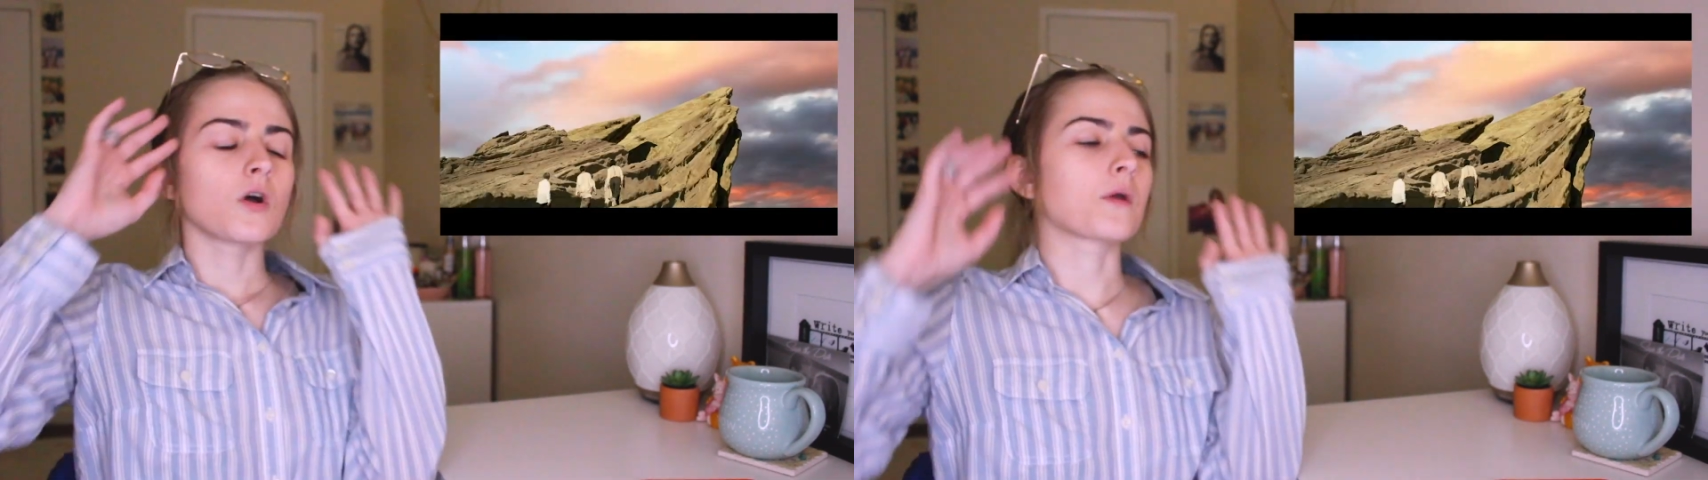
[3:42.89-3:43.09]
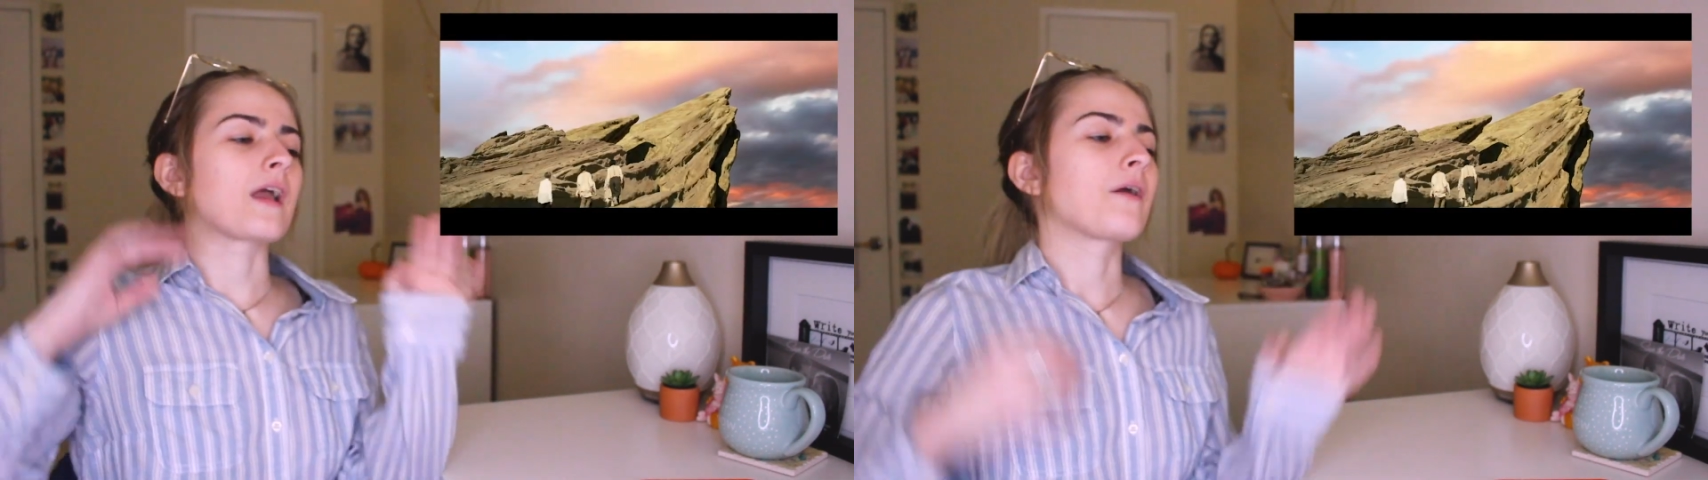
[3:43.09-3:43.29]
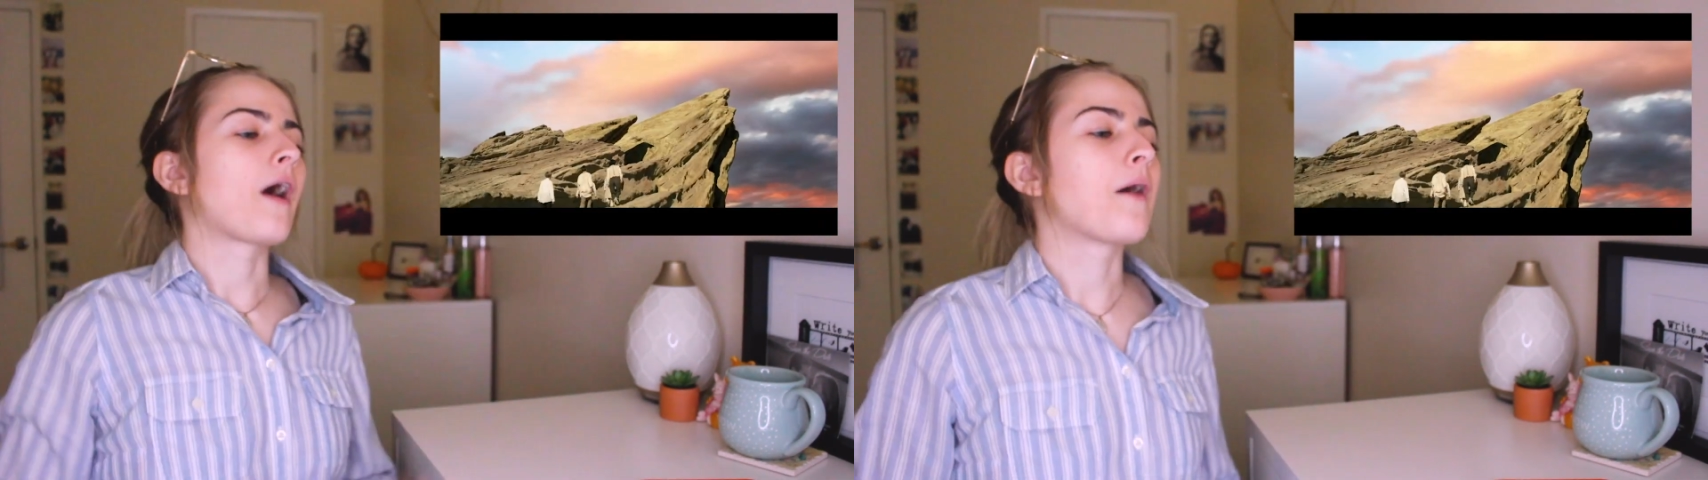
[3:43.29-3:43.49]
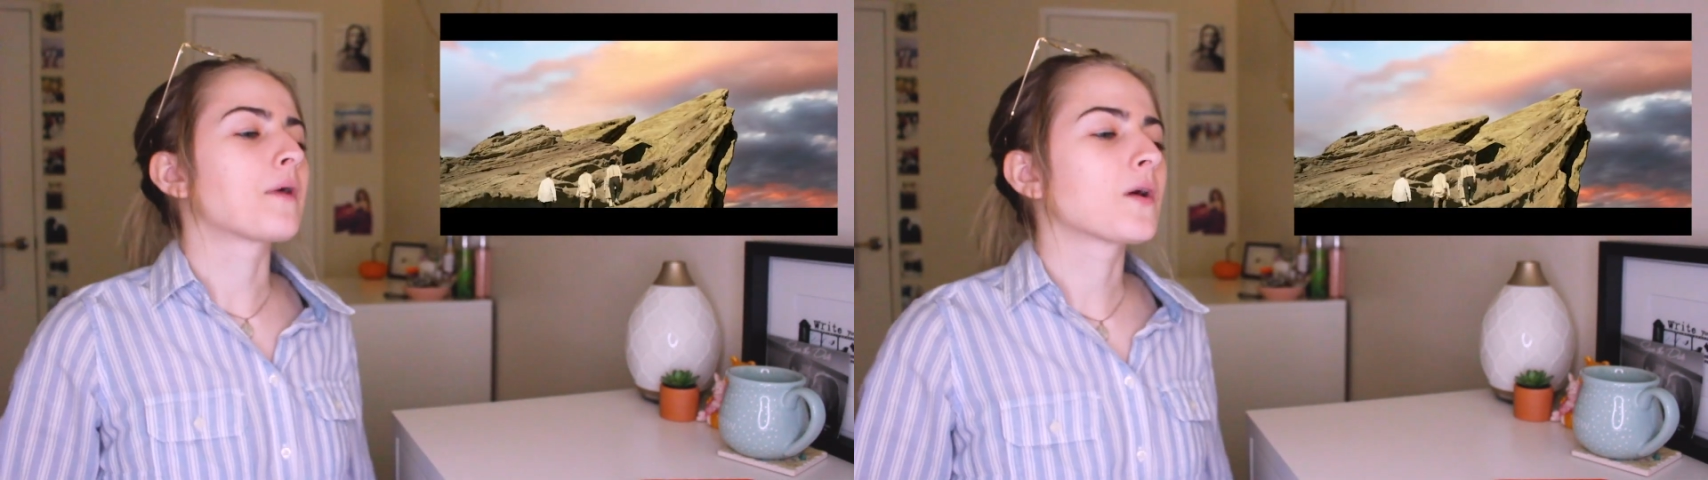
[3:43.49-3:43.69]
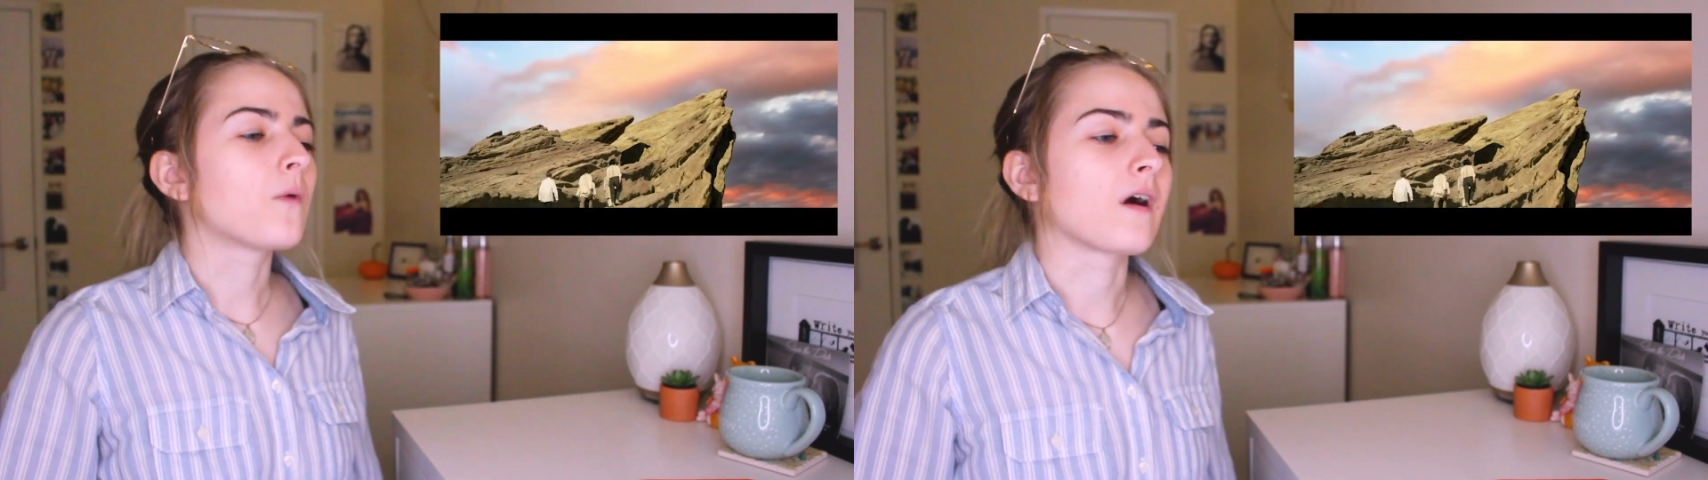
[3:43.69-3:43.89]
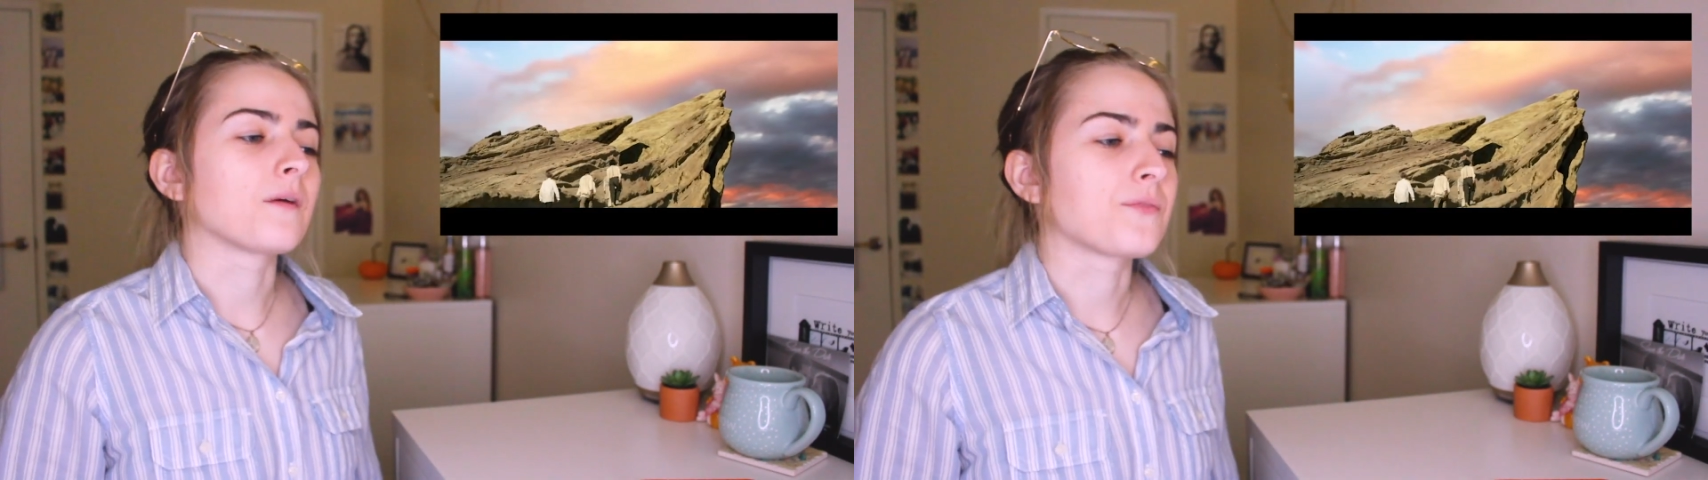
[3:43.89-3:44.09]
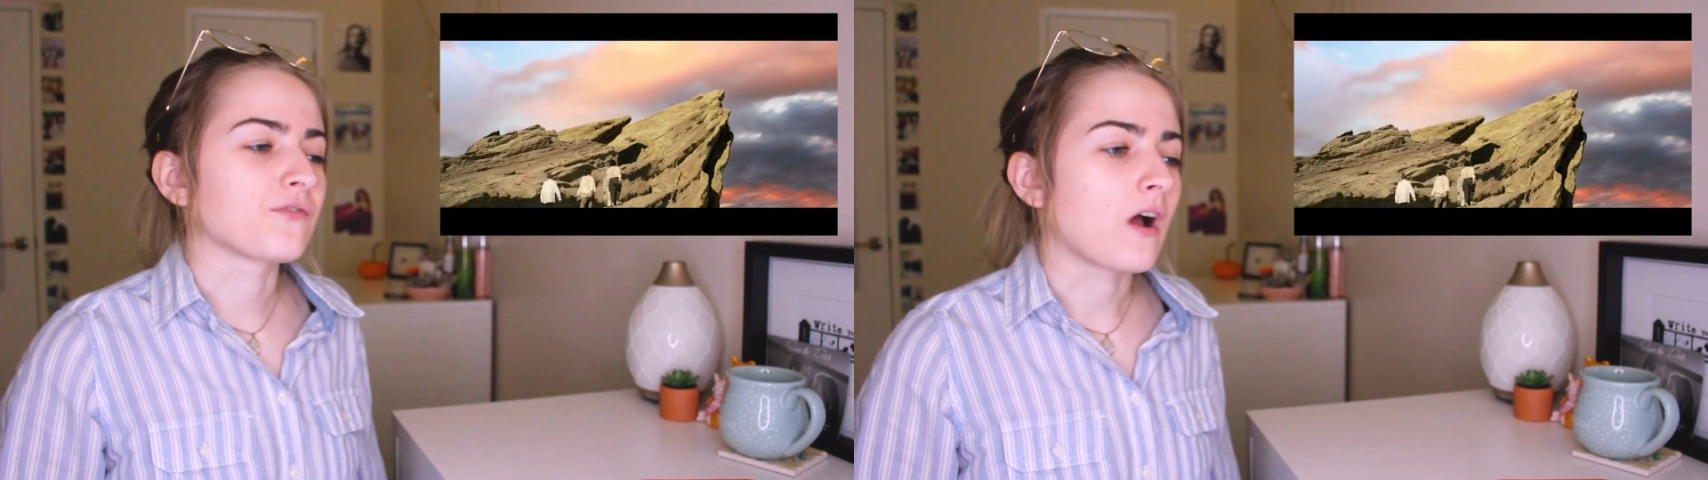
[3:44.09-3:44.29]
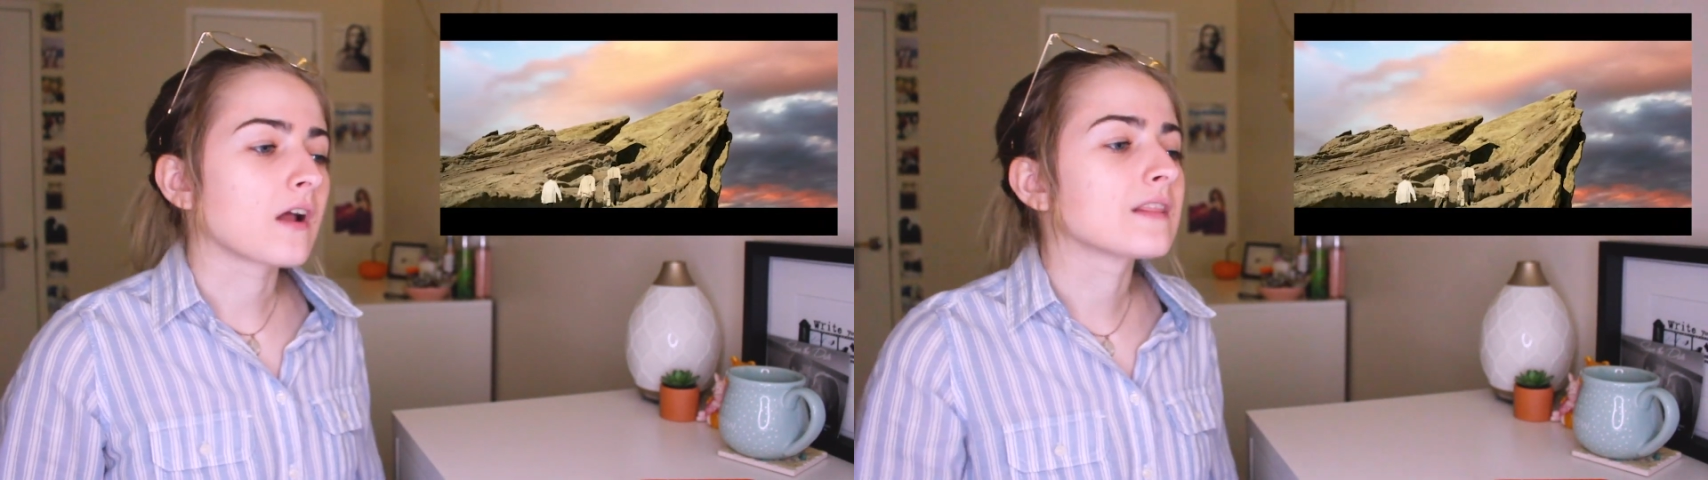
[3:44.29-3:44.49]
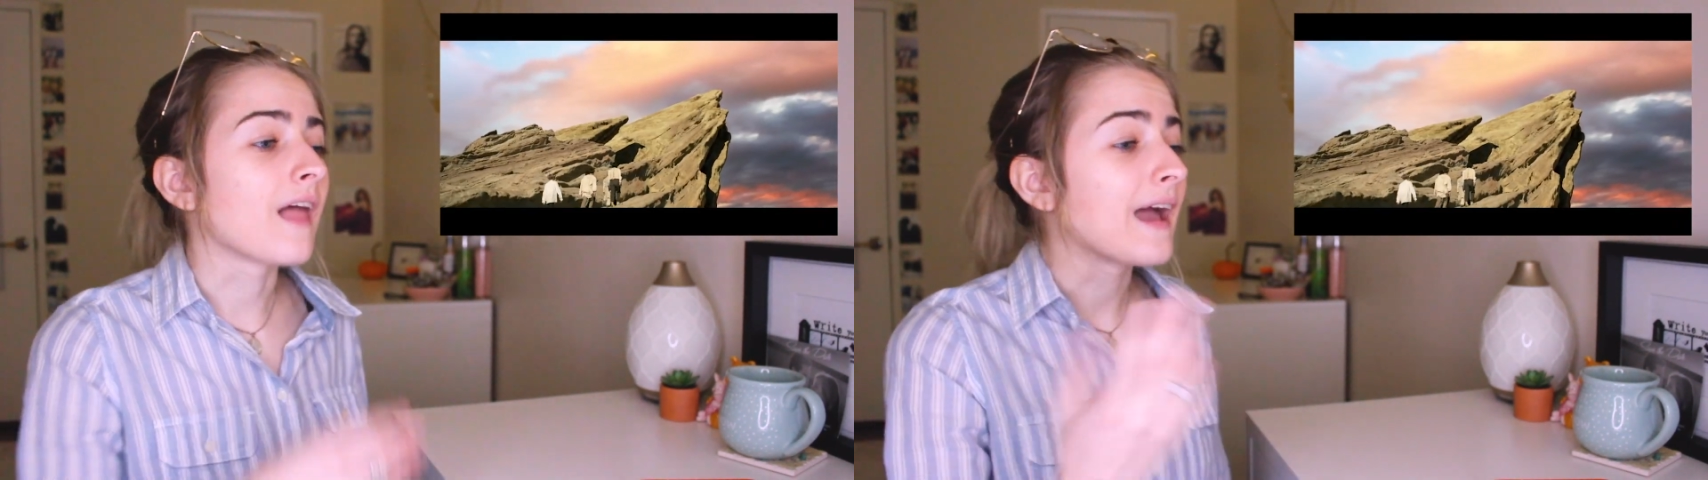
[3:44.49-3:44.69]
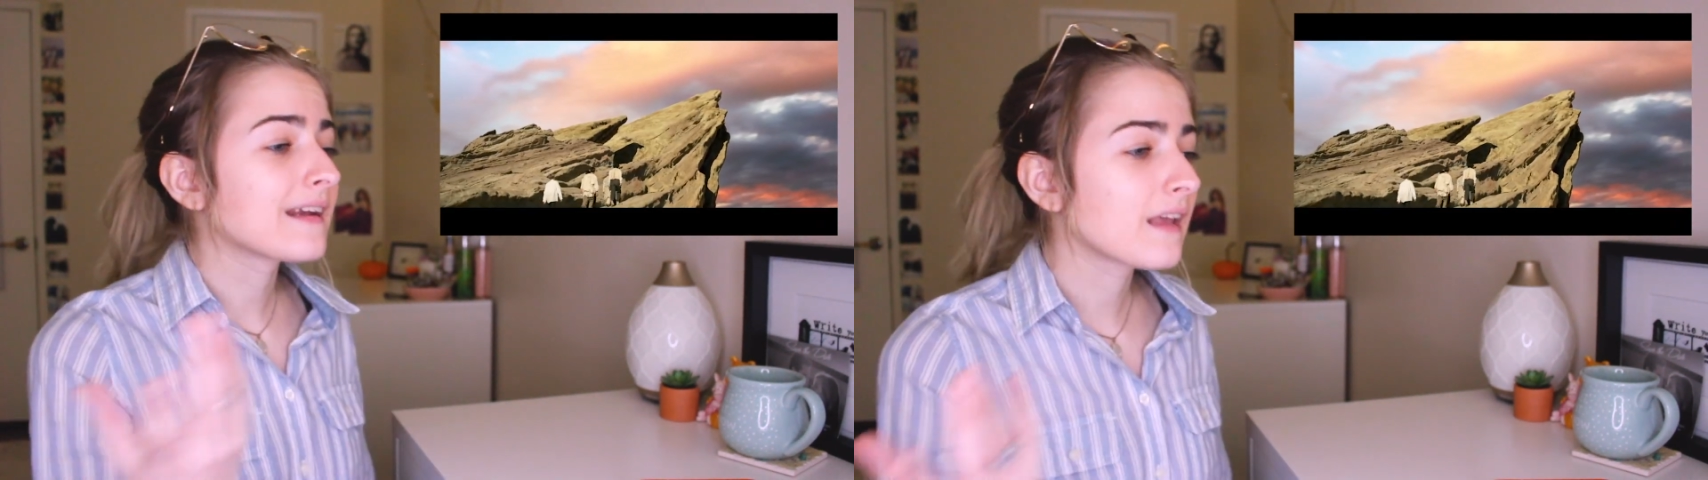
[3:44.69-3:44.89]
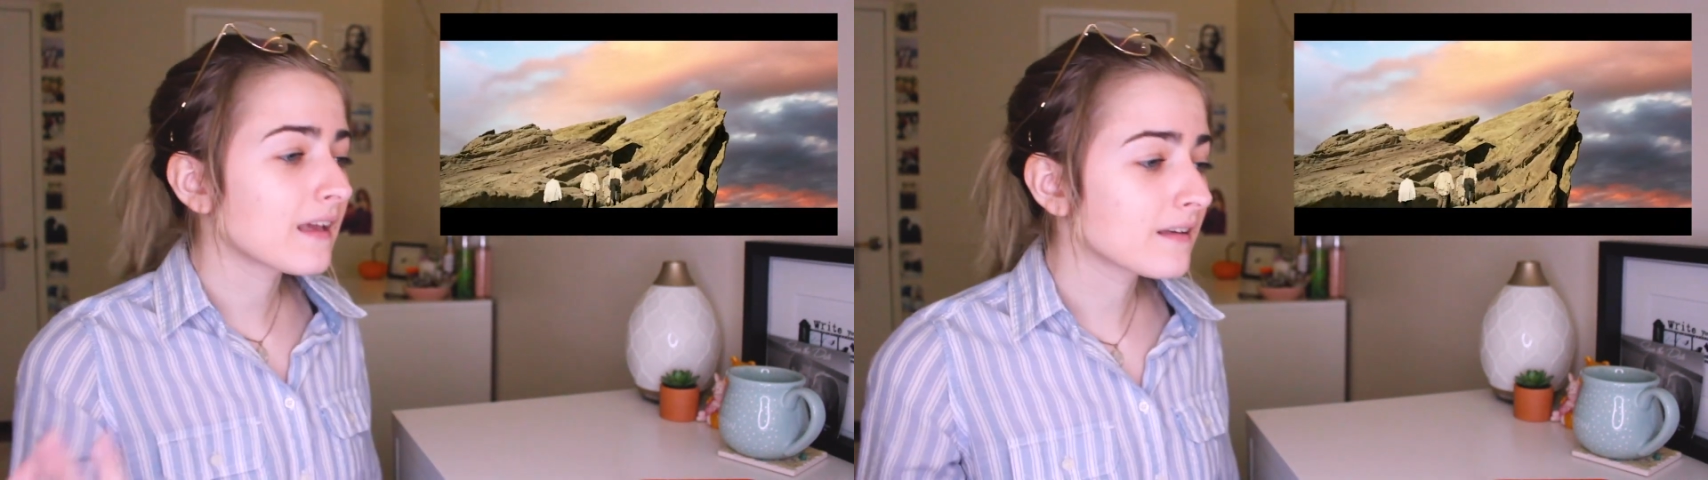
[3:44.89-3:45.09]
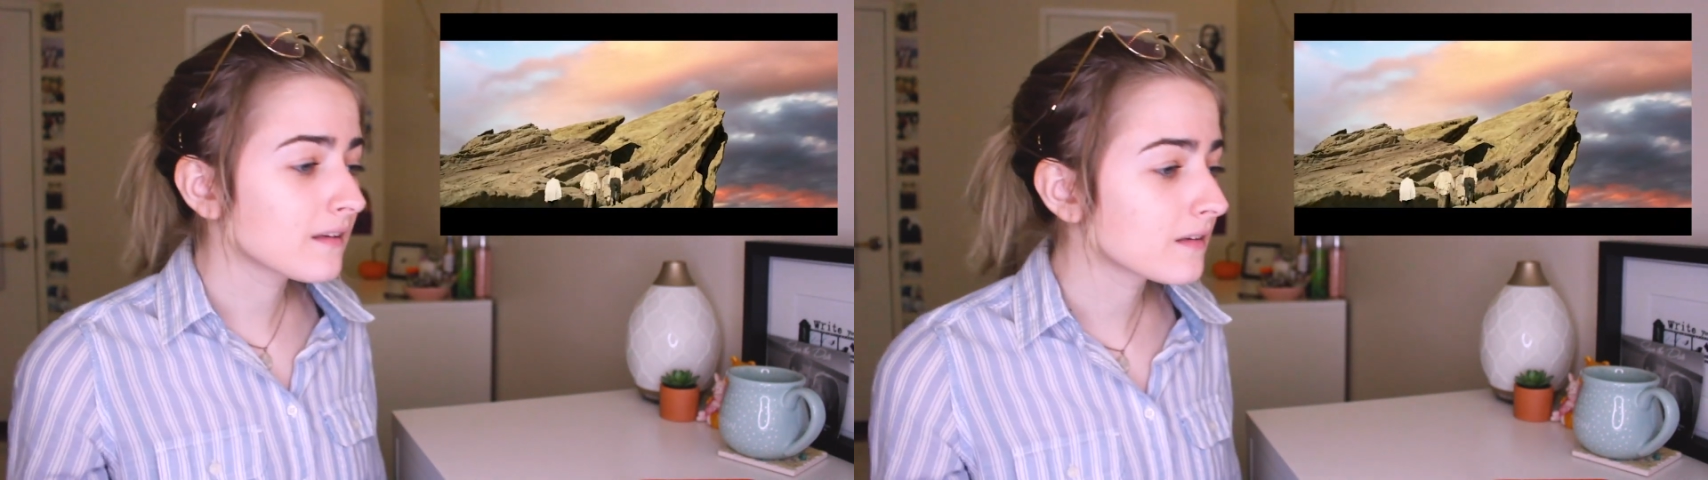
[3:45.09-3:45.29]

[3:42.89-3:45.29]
Okay, I want to walk up the rock. Lion King?